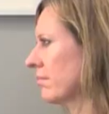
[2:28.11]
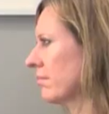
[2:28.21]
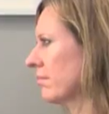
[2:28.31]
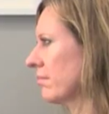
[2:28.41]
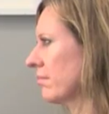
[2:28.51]

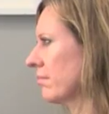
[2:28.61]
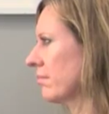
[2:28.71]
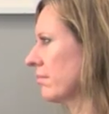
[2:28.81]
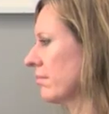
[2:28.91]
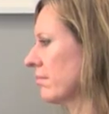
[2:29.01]

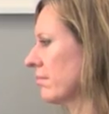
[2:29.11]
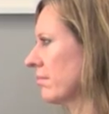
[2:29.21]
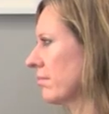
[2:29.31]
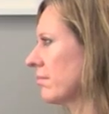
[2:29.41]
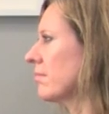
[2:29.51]

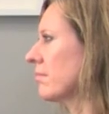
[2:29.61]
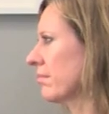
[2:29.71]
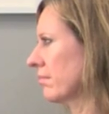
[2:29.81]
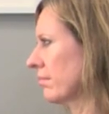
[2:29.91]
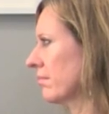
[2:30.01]

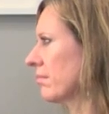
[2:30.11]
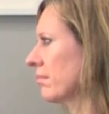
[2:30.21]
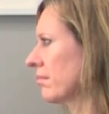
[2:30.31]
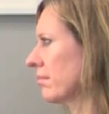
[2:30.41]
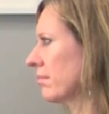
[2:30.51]

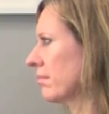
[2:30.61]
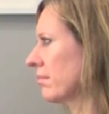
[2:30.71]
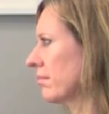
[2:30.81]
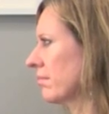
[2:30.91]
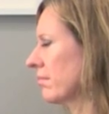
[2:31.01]

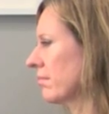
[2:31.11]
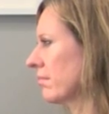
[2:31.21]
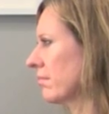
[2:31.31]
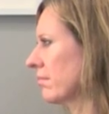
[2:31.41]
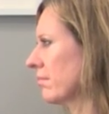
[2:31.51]

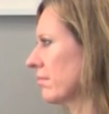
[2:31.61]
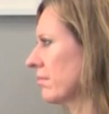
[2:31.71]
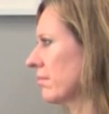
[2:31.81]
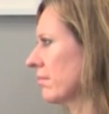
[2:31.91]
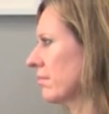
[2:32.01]

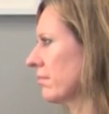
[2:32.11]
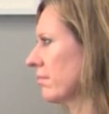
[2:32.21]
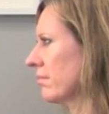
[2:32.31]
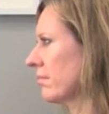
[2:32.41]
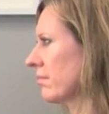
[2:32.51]

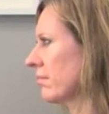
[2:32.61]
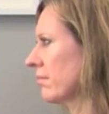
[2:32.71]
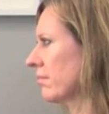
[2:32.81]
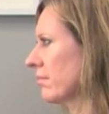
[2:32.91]
This person isn't speaking.